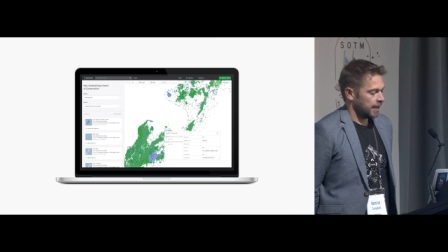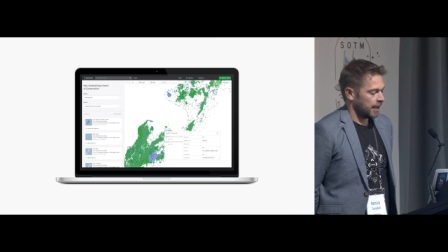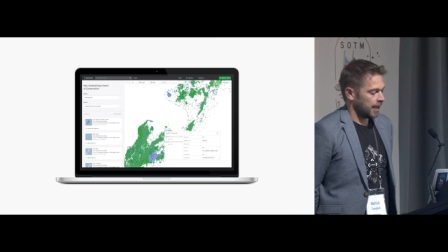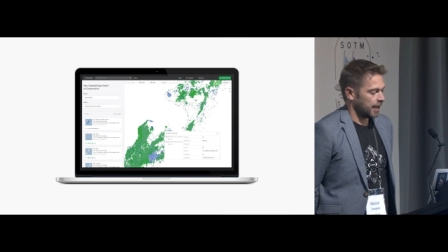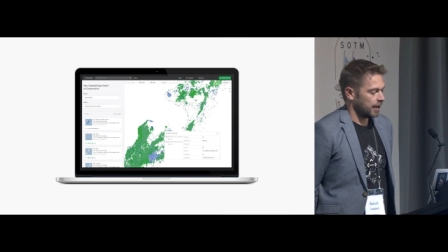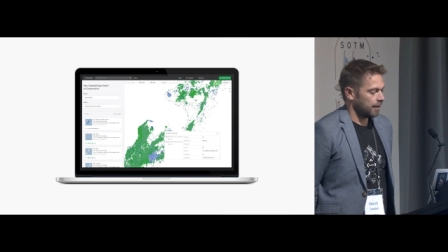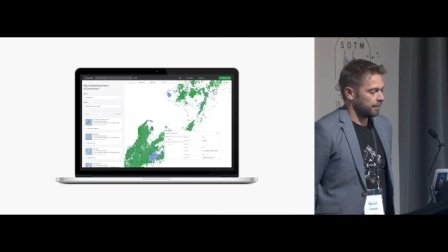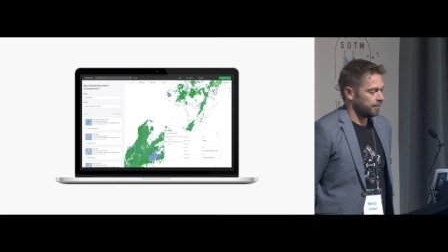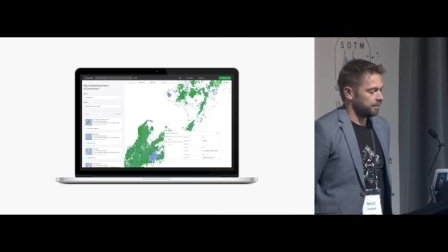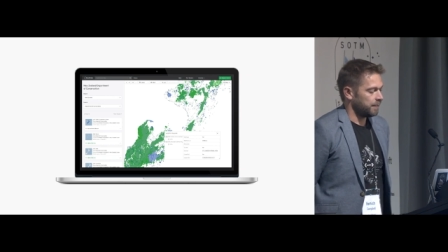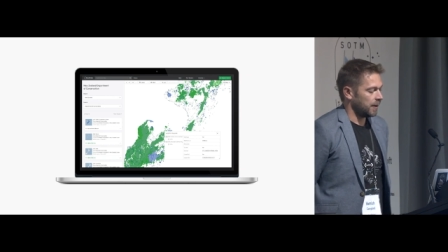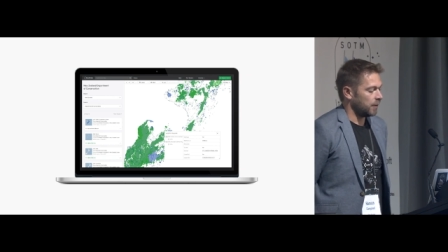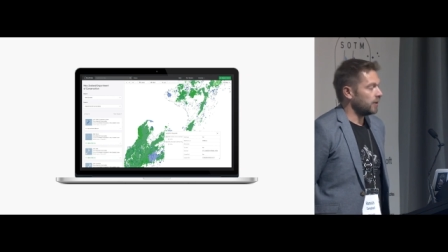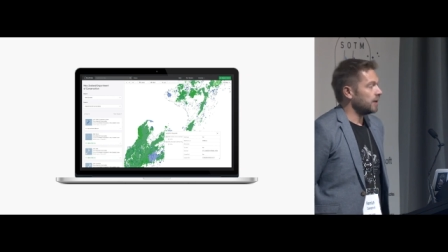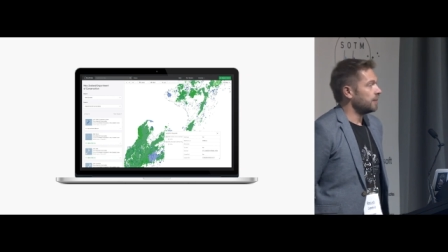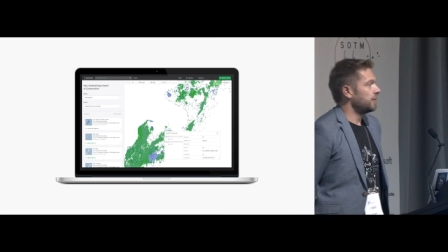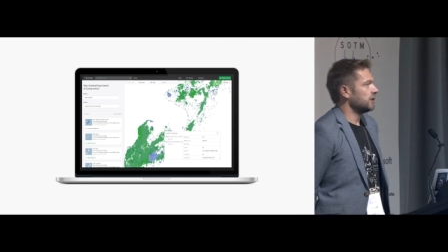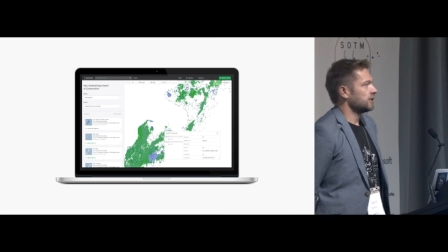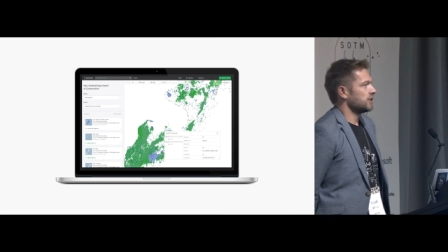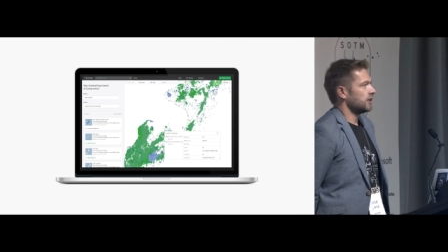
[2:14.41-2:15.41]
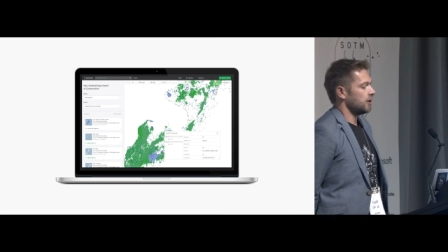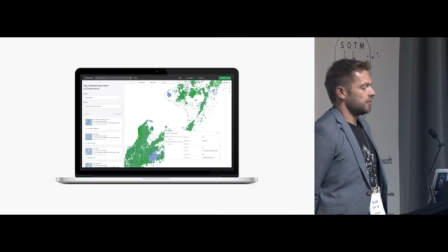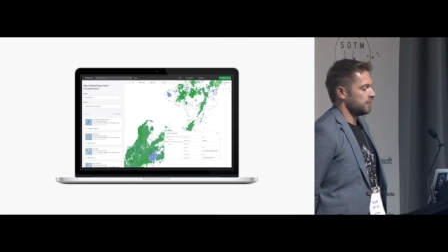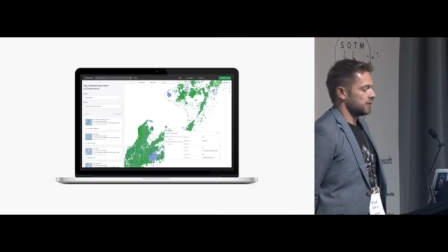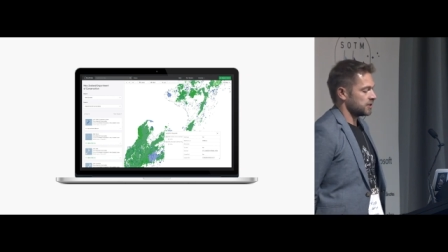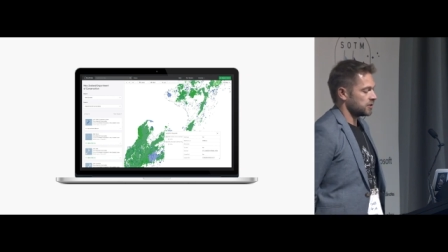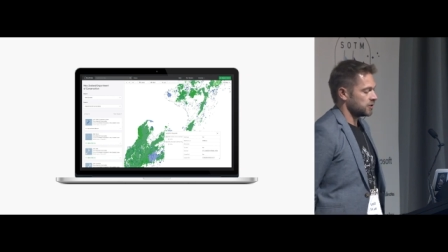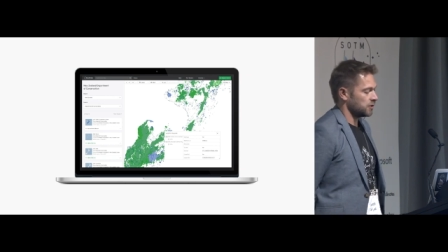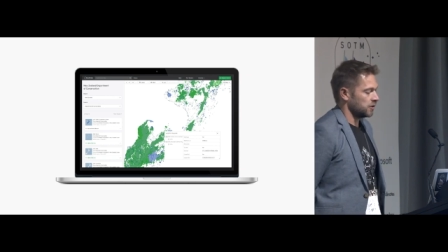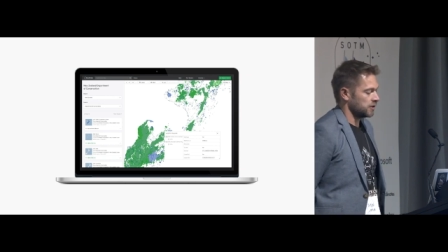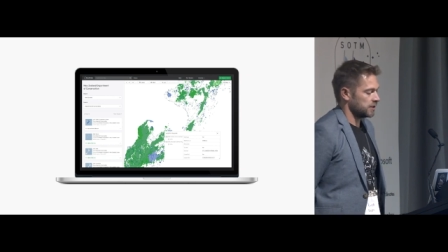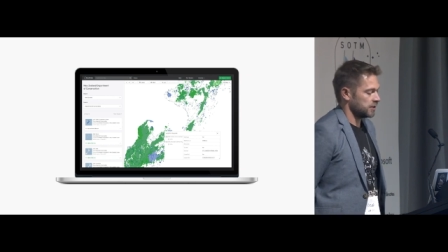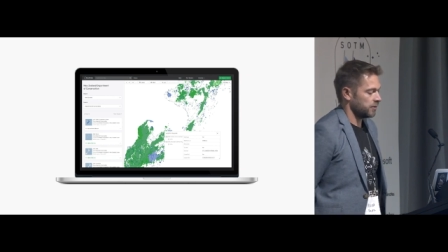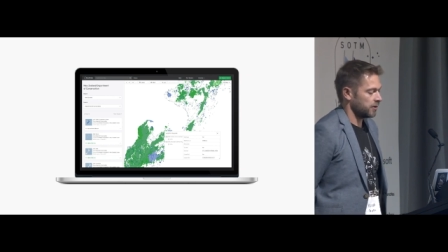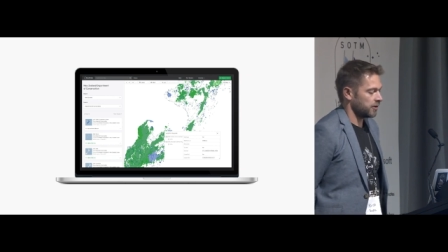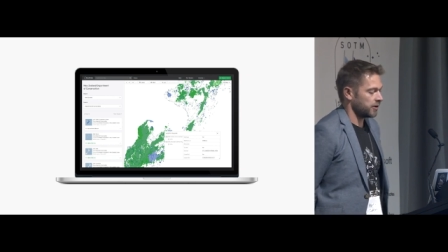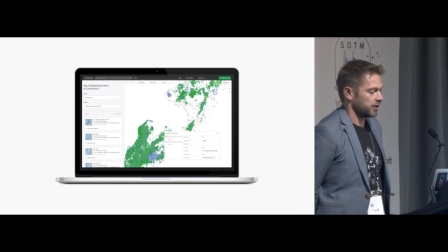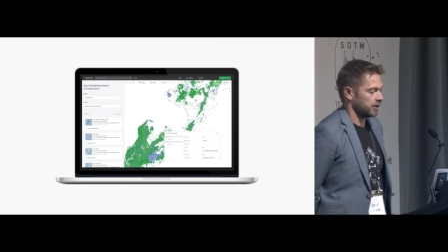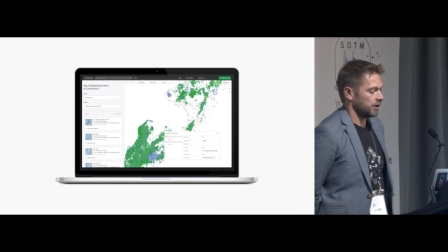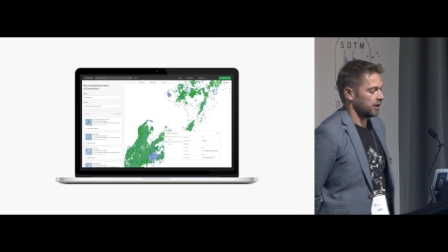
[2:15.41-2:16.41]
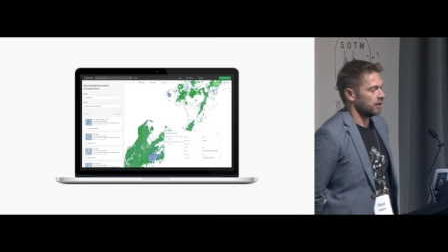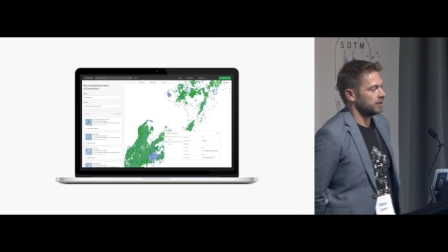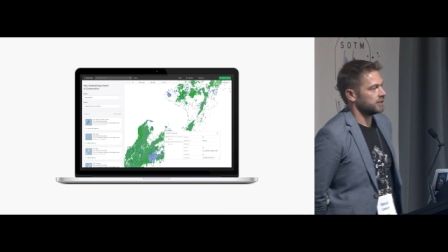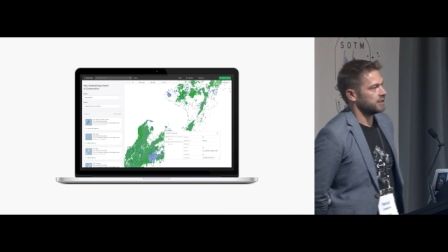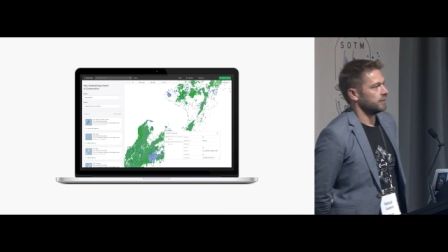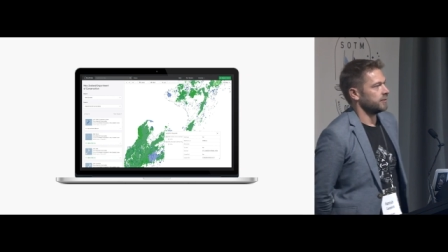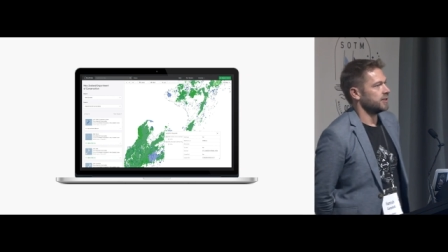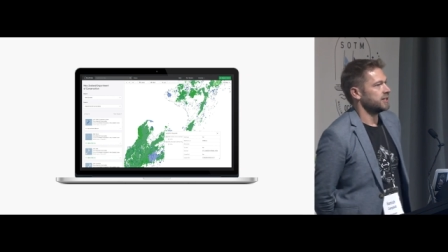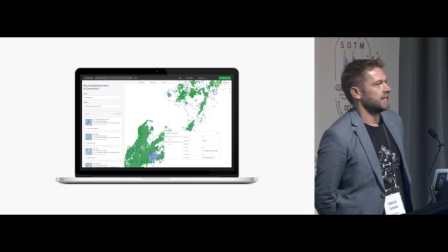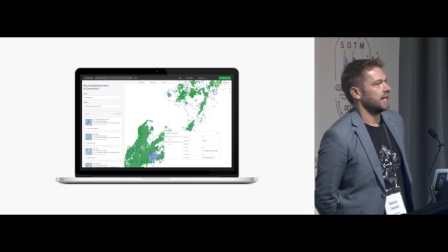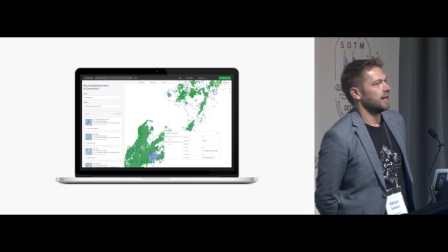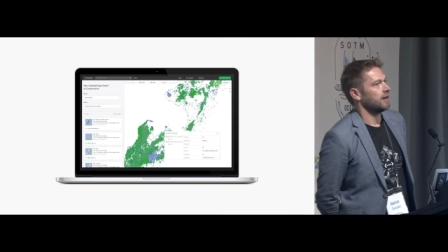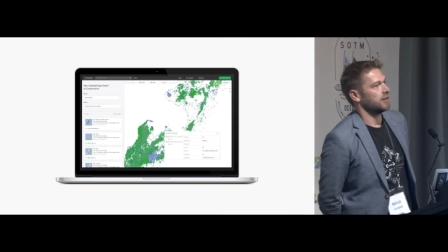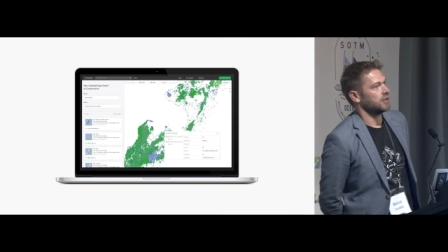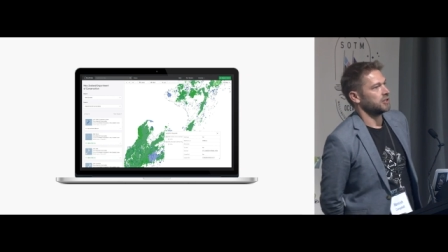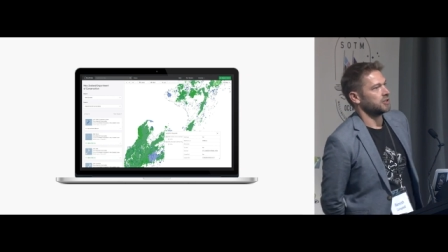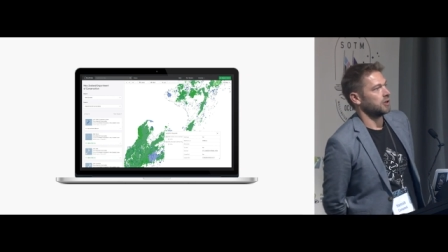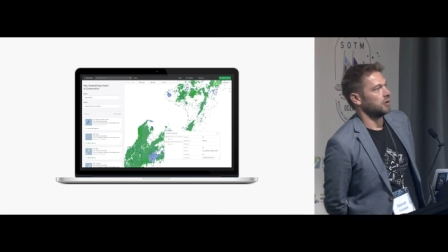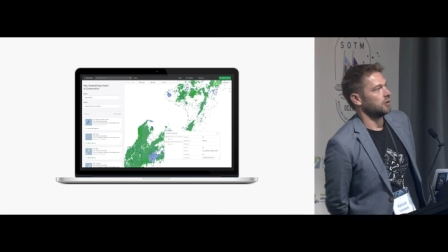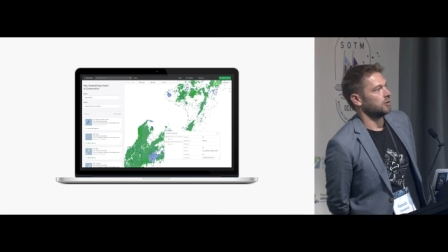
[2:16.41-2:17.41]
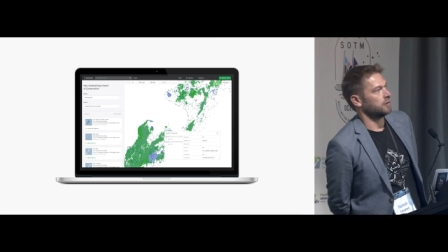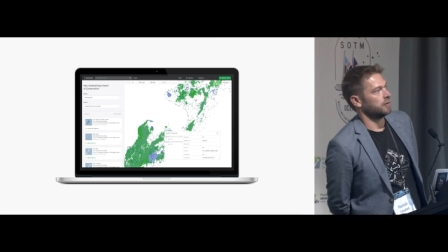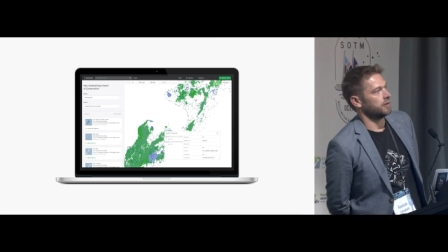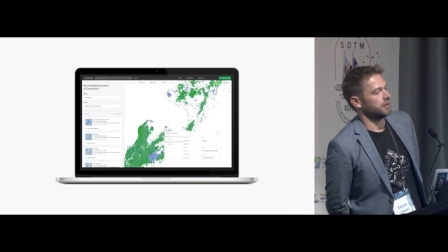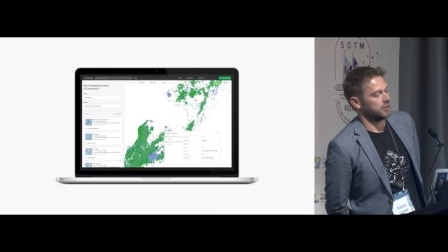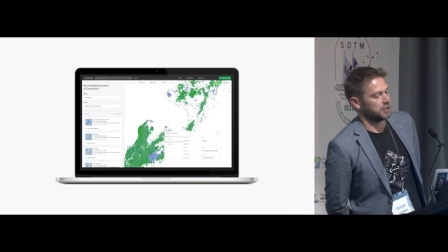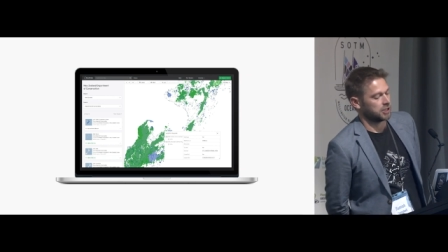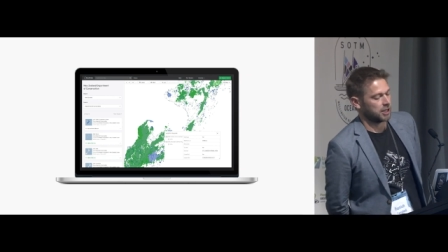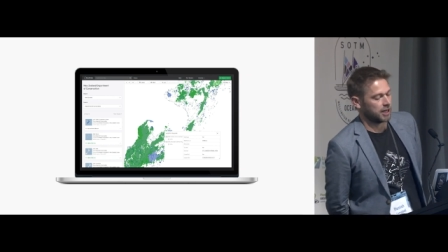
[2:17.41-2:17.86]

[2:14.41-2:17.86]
Um, but we are built on open source, and we want to acknowledge that we stand on the shoulder of those